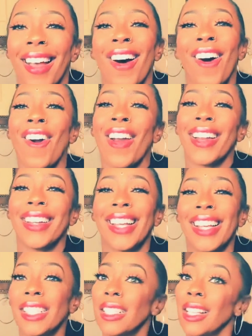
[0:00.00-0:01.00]
or at
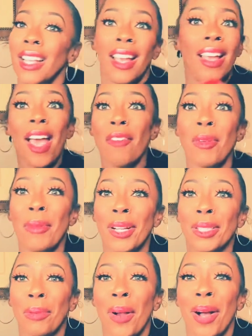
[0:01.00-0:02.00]
least
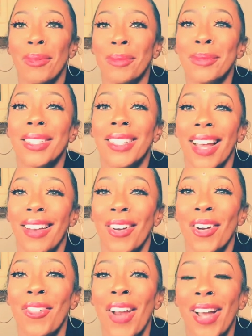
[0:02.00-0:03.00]
everybody's problems that
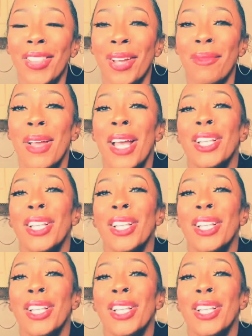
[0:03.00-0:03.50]
are around them.